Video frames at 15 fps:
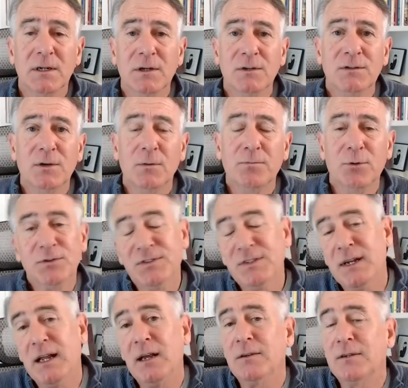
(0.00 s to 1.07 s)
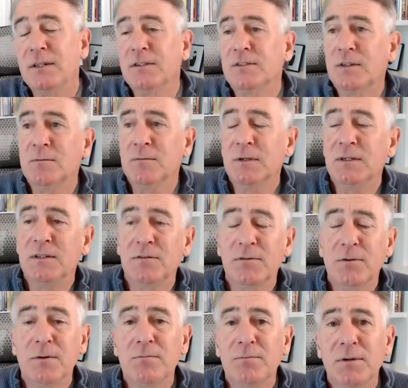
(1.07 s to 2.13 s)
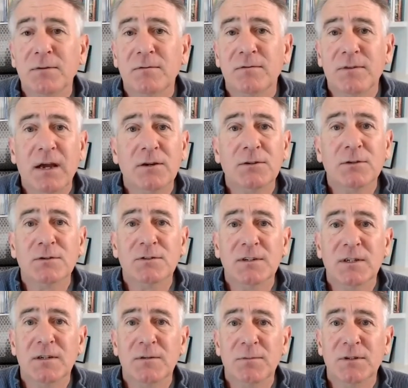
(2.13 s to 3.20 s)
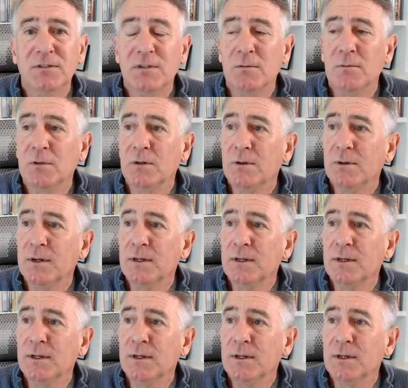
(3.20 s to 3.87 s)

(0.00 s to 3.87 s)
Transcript: So personalities can be different, but values need to be similar.